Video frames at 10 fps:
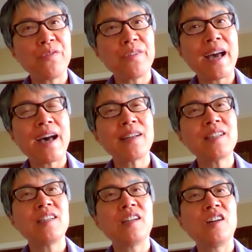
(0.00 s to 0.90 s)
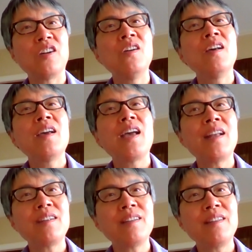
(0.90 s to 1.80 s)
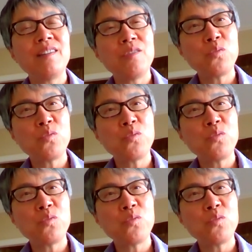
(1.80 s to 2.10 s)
of that, and the